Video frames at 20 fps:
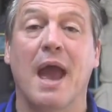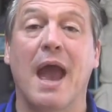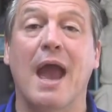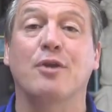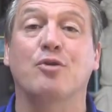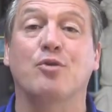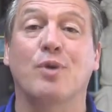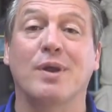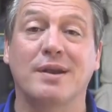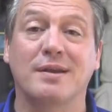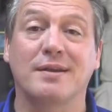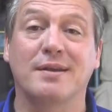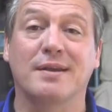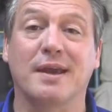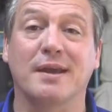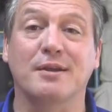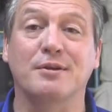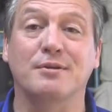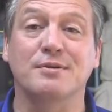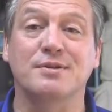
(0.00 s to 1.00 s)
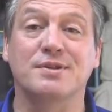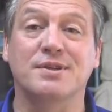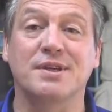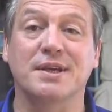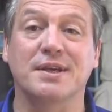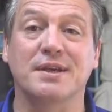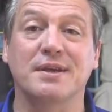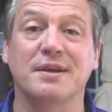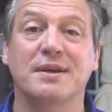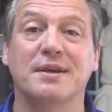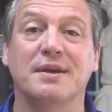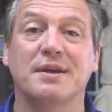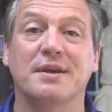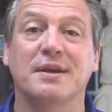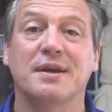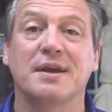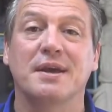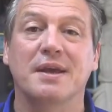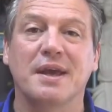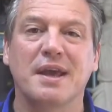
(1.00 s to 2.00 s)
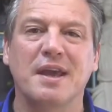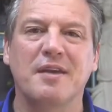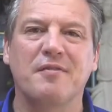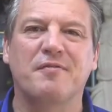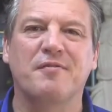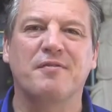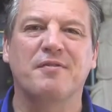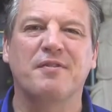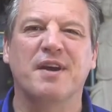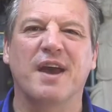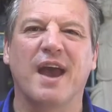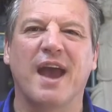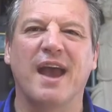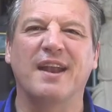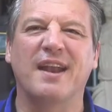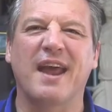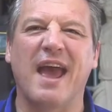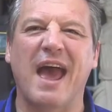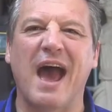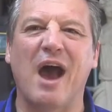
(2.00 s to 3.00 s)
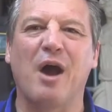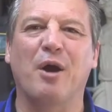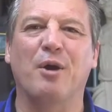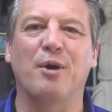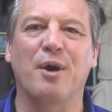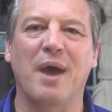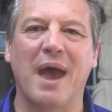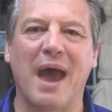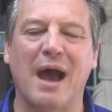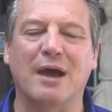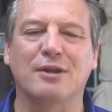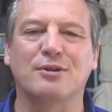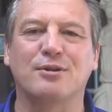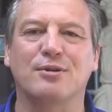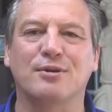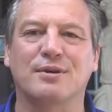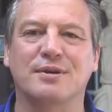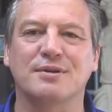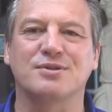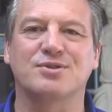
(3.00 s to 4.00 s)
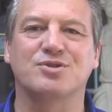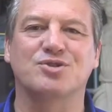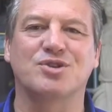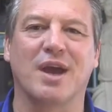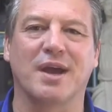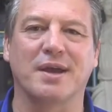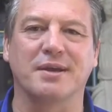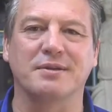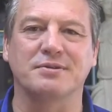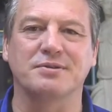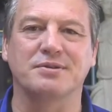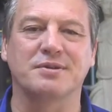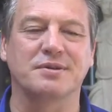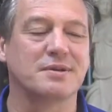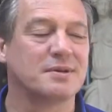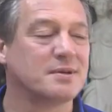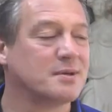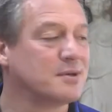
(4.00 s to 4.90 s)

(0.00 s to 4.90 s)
and read it again to see if and how her outlook has changed.